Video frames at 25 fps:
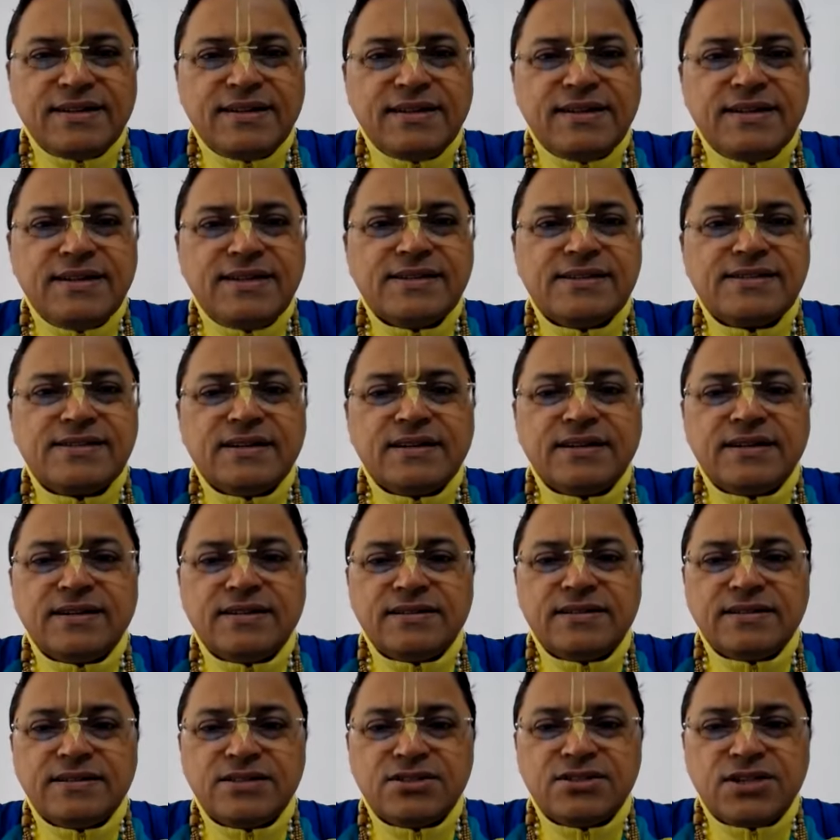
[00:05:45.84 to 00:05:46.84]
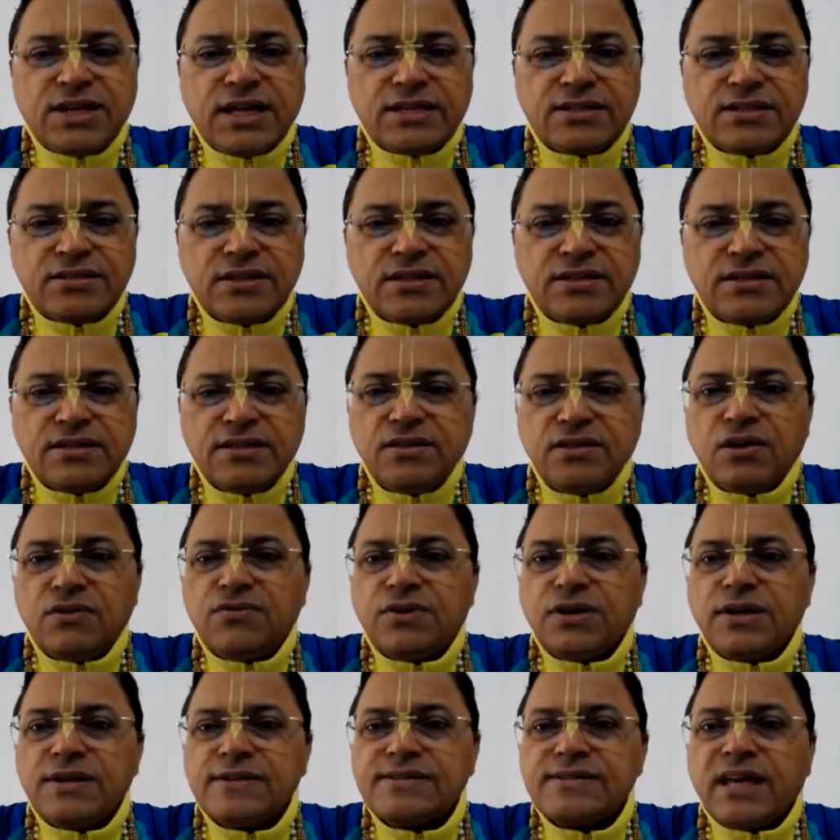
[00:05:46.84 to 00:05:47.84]
is the chastity
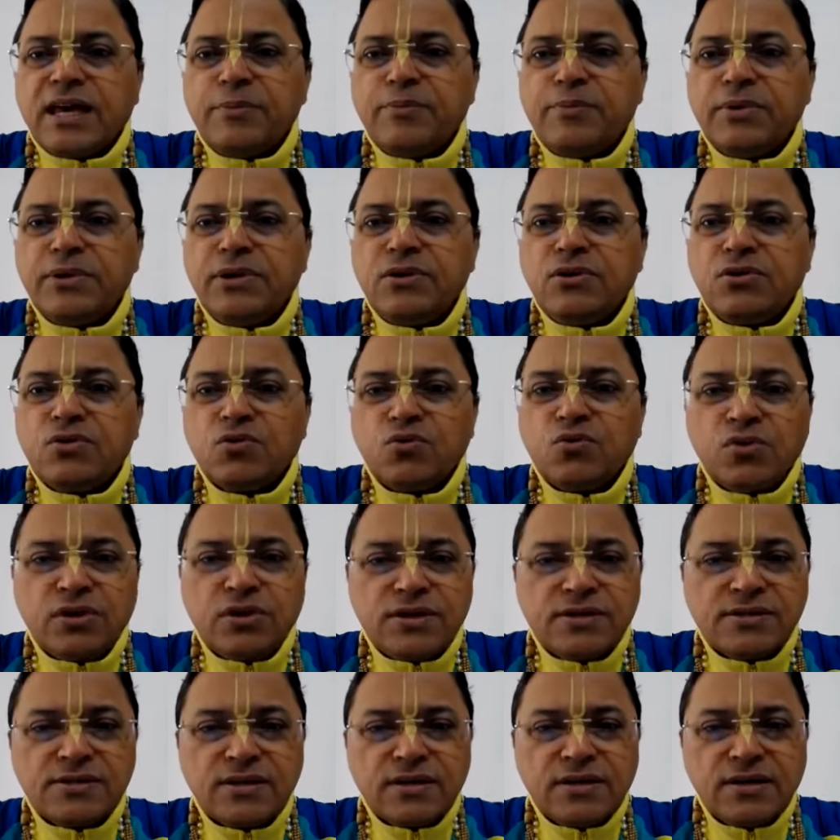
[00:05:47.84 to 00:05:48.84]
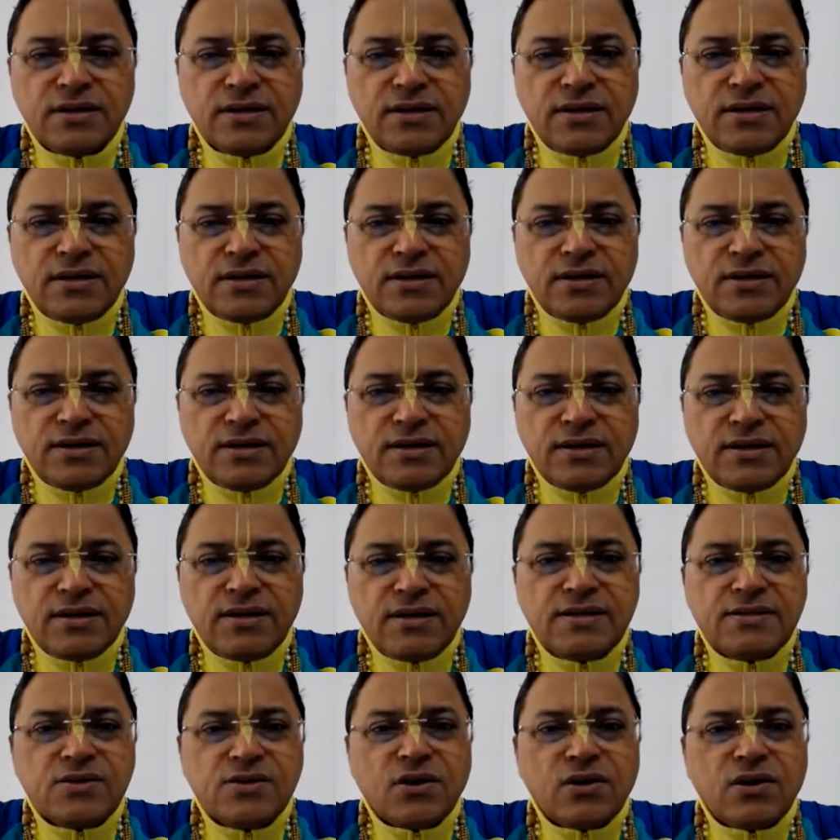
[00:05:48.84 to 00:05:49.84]
of a disciple towards
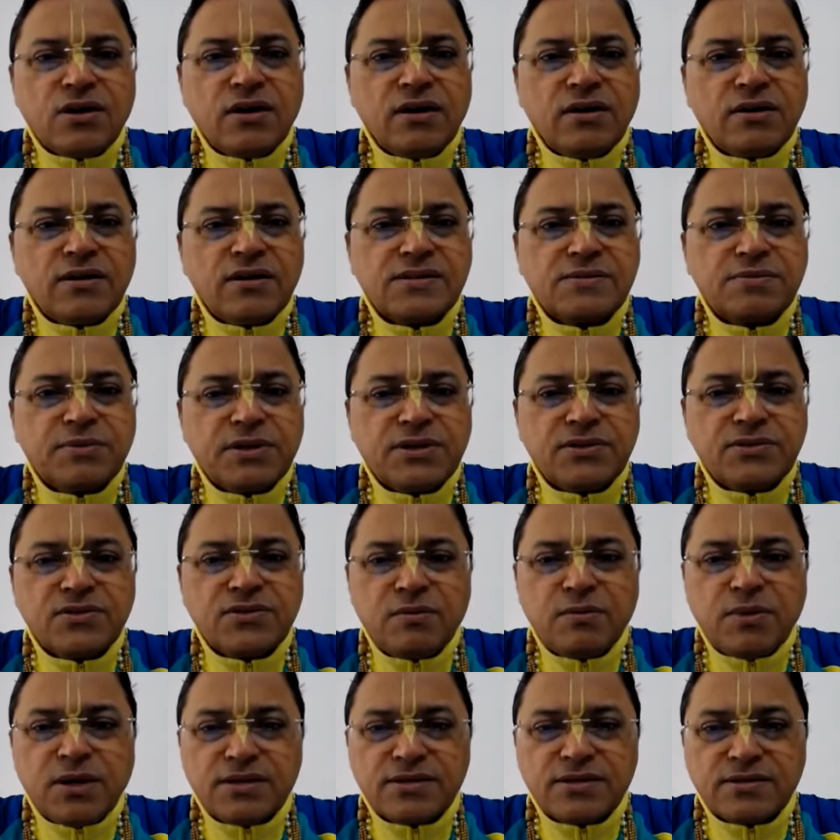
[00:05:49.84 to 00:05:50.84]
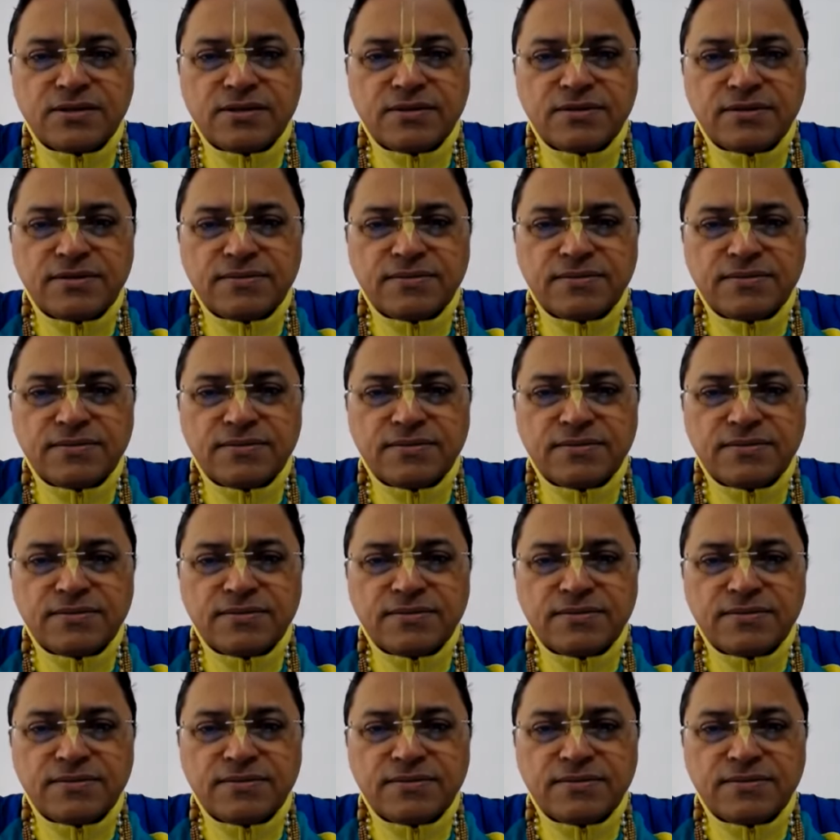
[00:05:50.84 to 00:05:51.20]
his or her spiritual master.